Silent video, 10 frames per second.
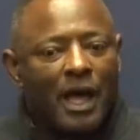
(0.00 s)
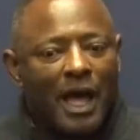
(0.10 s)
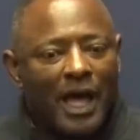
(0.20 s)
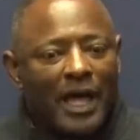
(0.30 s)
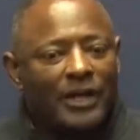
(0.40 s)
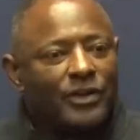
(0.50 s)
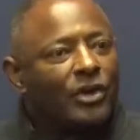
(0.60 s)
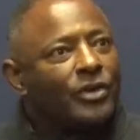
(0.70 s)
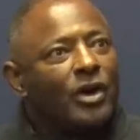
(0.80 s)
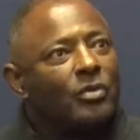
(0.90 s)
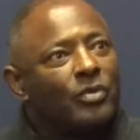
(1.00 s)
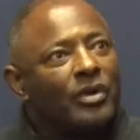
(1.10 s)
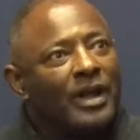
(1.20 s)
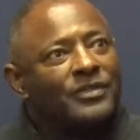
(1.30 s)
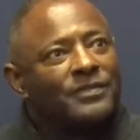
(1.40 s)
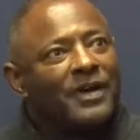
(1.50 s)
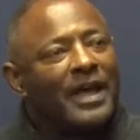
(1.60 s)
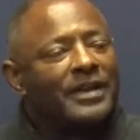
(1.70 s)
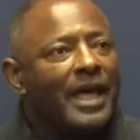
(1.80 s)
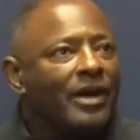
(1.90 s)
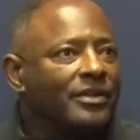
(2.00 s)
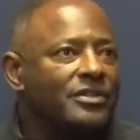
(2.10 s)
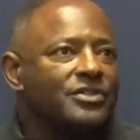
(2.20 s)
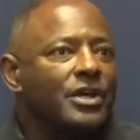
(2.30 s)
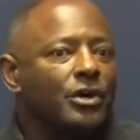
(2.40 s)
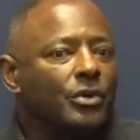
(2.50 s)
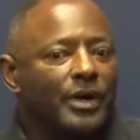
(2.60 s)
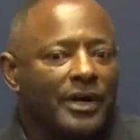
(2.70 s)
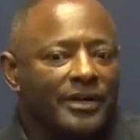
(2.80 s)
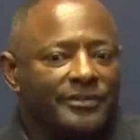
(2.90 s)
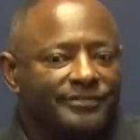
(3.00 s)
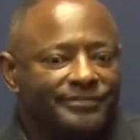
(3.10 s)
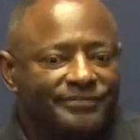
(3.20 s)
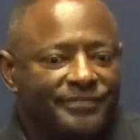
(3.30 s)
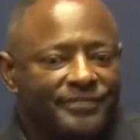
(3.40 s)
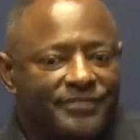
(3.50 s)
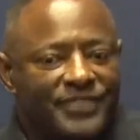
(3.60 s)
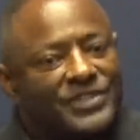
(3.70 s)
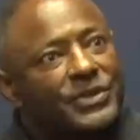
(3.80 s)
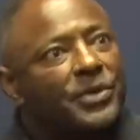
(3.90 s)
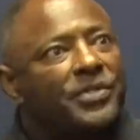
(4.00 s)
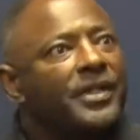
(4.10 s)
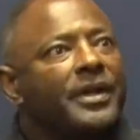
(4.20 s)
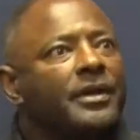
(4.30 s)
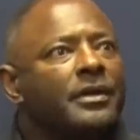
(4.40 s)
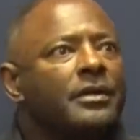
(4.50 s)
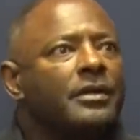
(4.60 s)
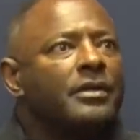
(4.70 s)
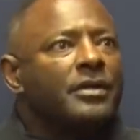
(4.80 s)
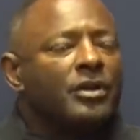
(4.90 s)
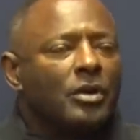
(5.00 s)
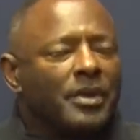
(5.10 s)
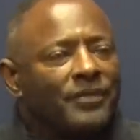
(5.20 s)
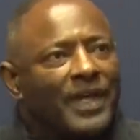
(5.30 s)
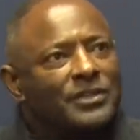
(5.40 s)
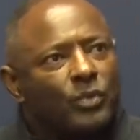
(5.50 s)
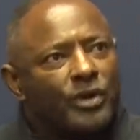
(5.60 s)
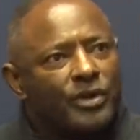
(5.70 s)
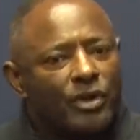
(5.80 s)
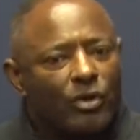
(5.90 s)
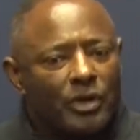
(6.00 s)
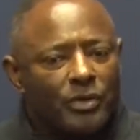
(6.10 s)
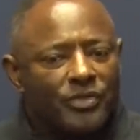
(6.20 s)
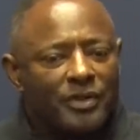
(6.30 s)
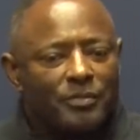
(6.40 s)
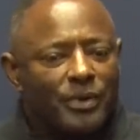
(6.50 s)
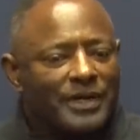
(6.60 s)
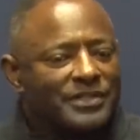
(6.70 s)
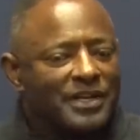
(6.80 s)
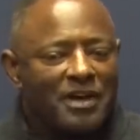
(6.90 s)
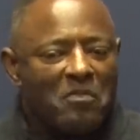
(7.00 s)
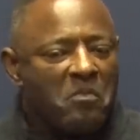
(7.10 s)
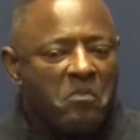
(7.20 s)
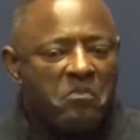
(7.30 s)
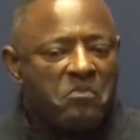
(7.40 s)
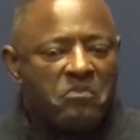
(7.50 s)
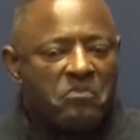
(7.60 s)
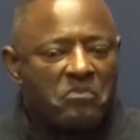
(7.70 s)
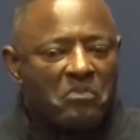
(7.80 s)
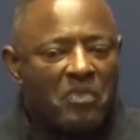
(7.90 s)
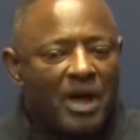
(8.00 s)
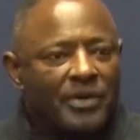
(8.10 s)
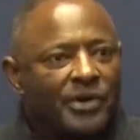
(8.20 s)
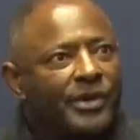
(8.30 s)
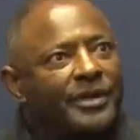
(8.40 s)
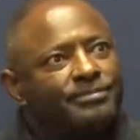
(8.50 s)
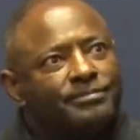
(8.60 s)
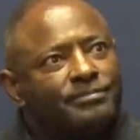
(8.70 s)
I don't know. We're gonna have to find out. There's no uh, physical thing, you know. I mean, if that's where you're going with it, but um, I would agree.